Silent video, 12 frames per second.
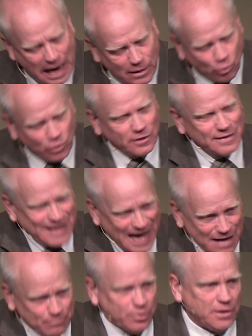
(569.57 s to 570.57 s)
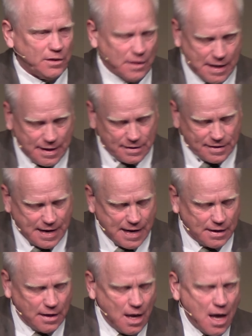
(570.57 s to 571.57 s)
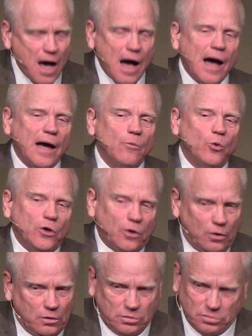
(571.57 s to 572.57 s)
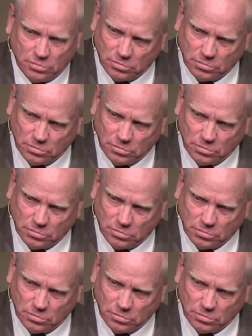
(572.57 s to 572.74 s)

I will not be like that. I will